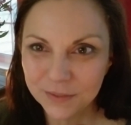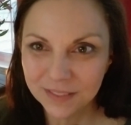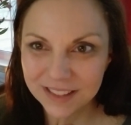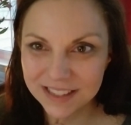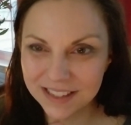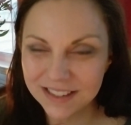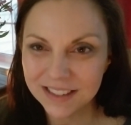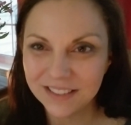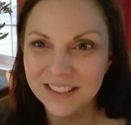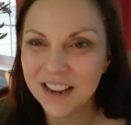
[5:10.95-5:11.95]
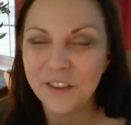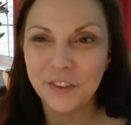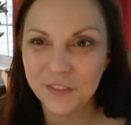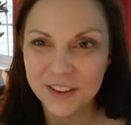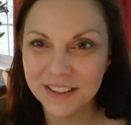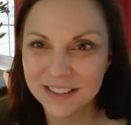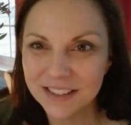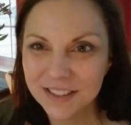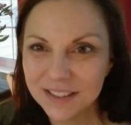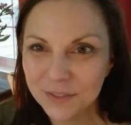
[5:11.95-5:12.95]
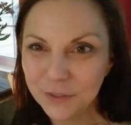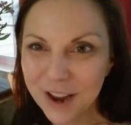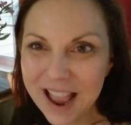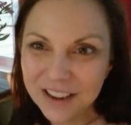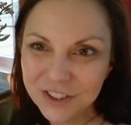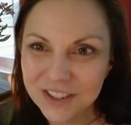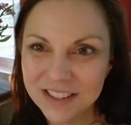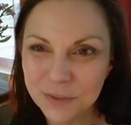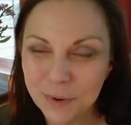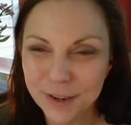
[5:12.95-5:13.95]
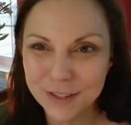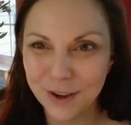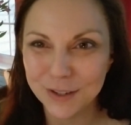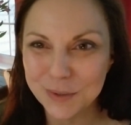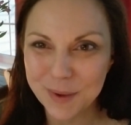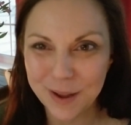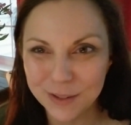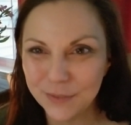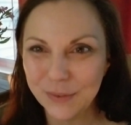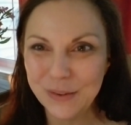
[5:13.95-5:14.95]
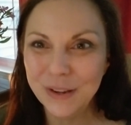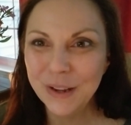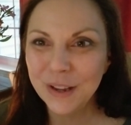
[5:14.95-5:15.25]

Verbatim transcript: listened to enough of his reactions where he talked about different